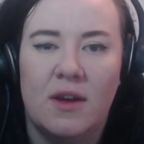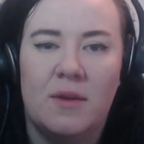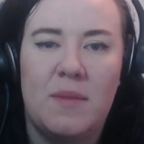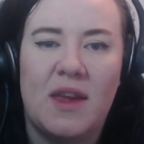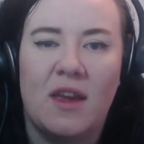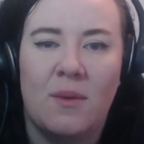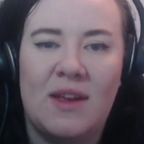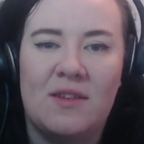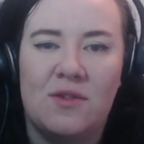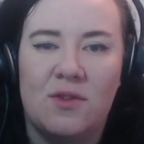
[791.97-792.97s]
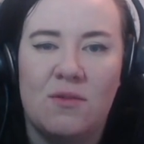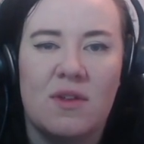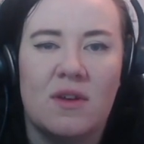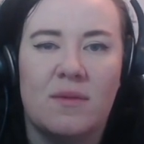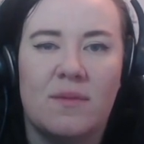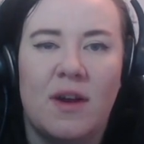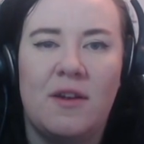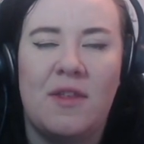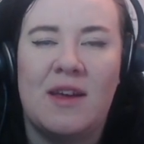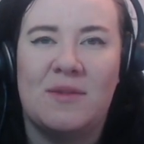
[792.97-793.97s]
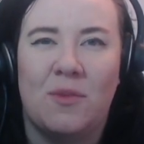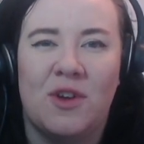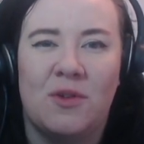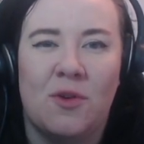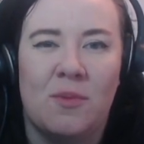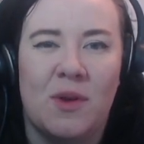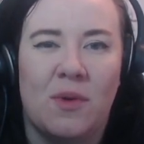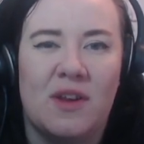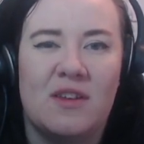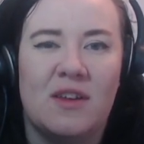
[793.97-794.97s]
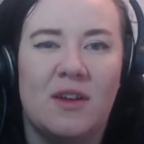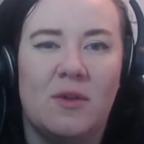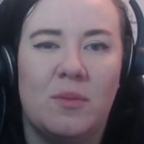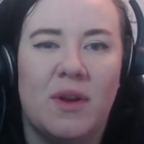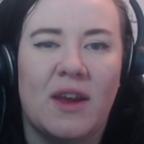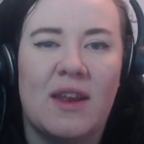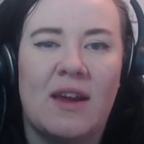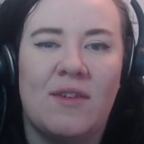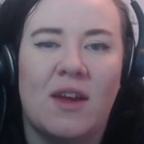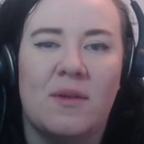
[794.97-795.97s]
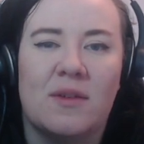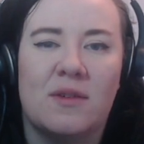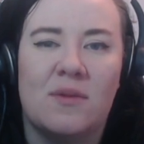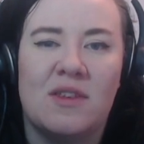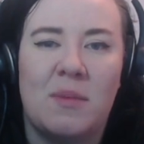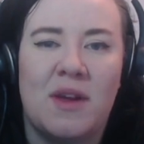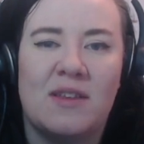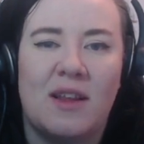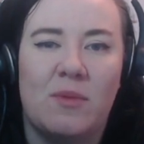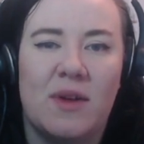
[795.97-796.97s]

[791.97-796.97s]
make it go into the... I know that isn't what you'd normally want it to do, but I can have it go so it disappears a little bit